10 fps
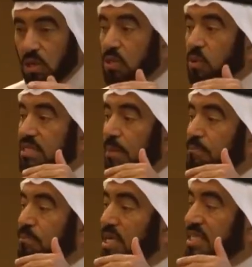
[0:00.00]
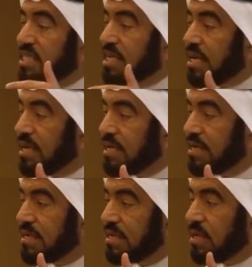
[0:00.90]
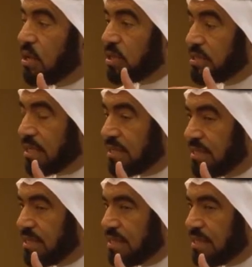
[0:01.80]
So it was a political order.